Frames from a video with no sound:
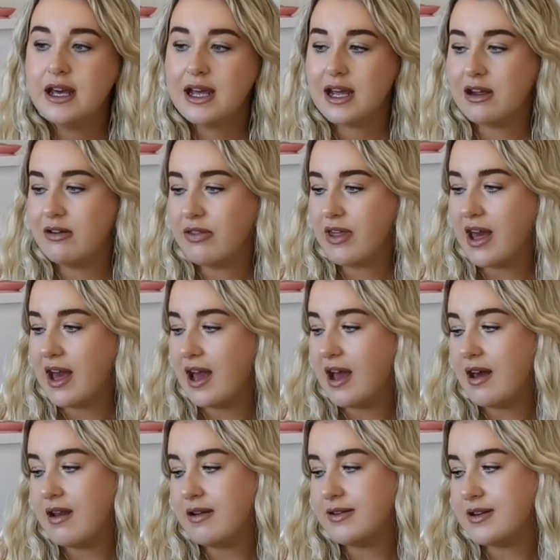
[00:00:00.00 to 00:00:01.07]
here and there,
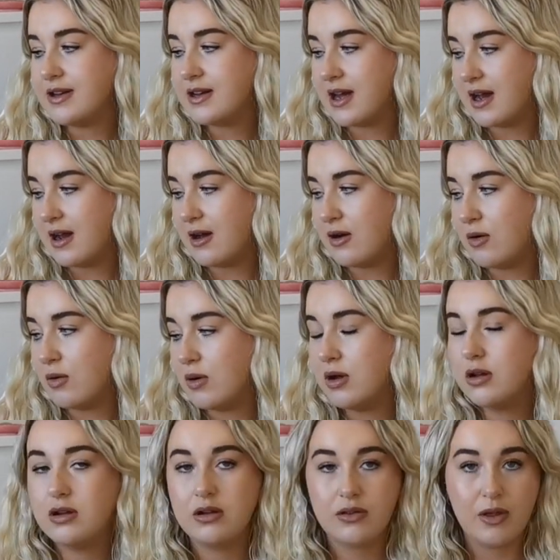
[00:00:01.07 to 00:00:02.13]
and now
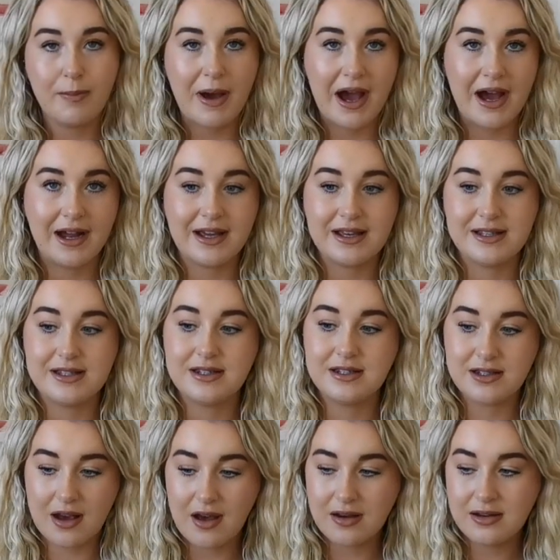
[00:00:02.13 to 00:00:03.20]
the bag is
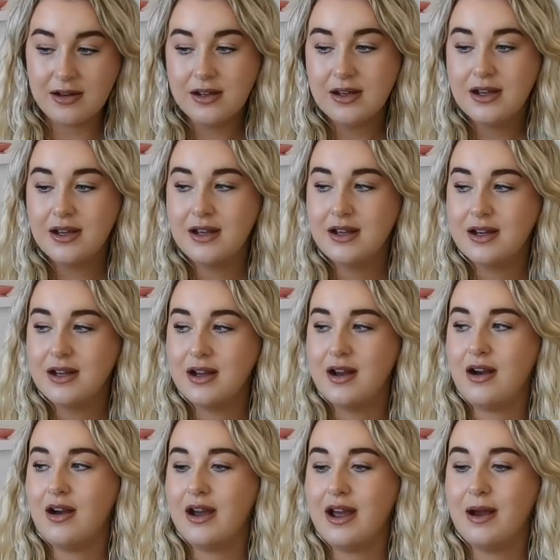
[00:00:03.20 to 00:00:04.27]
done.
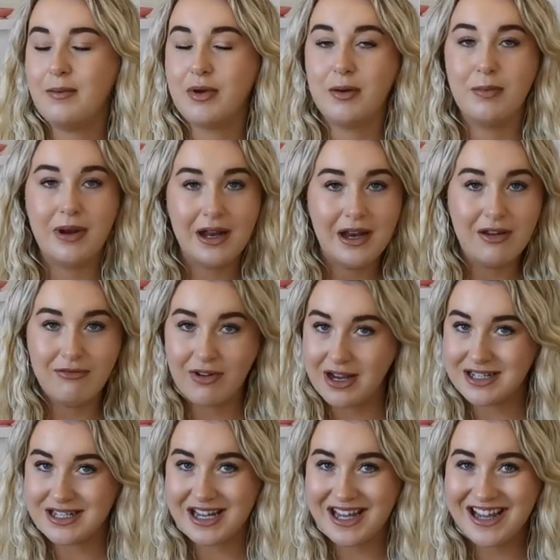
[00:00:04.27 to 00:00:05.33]
I am completely
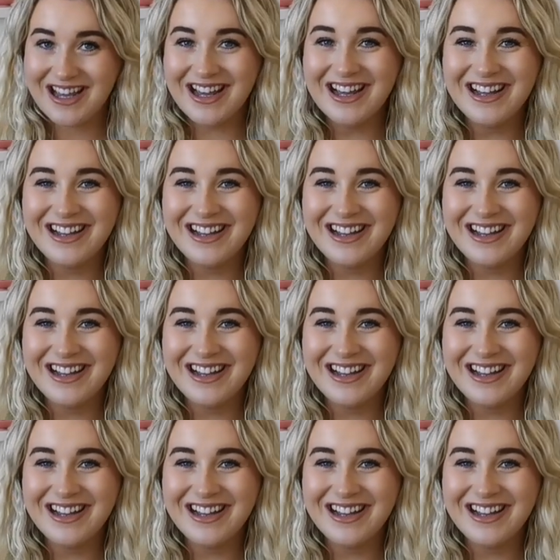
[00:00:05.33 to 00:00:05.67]
ready